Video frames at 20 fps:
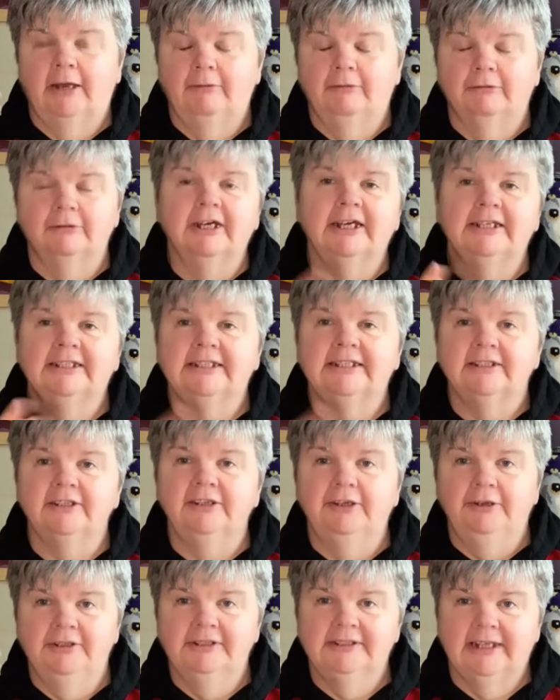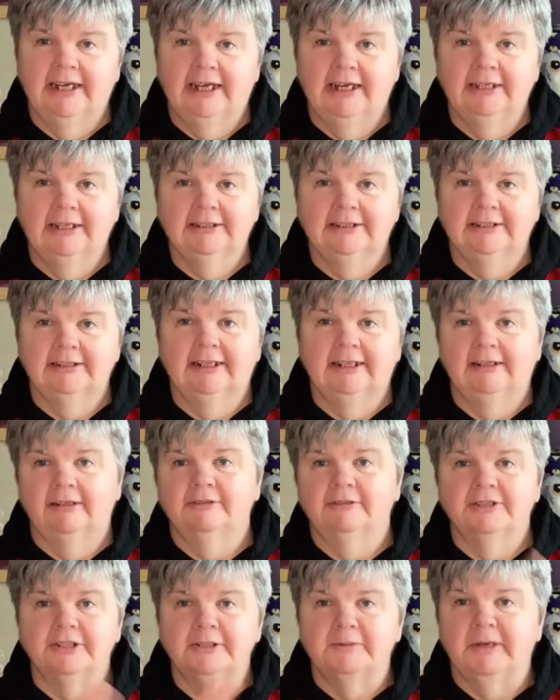unless it's a new start, and then
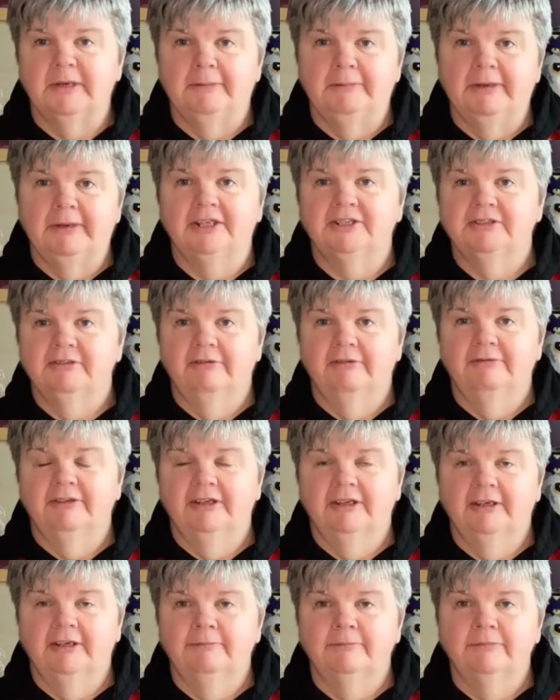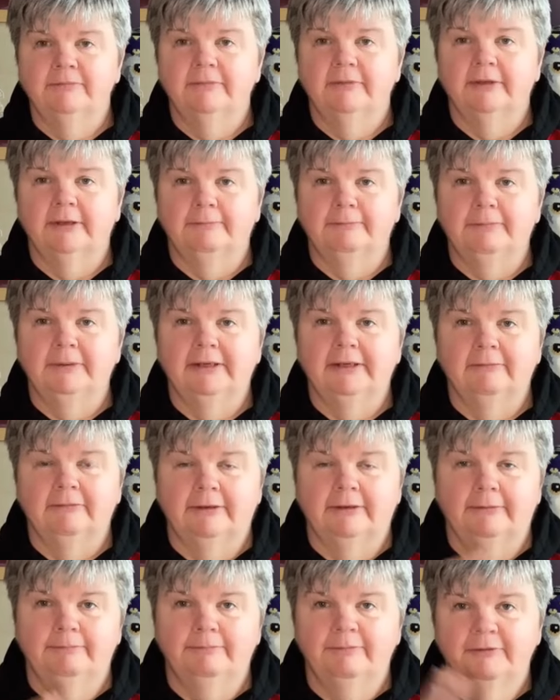there'll just be a picture of
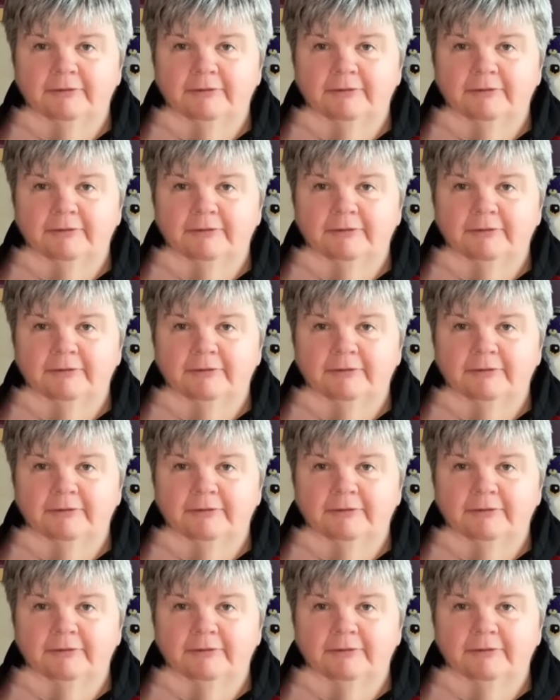the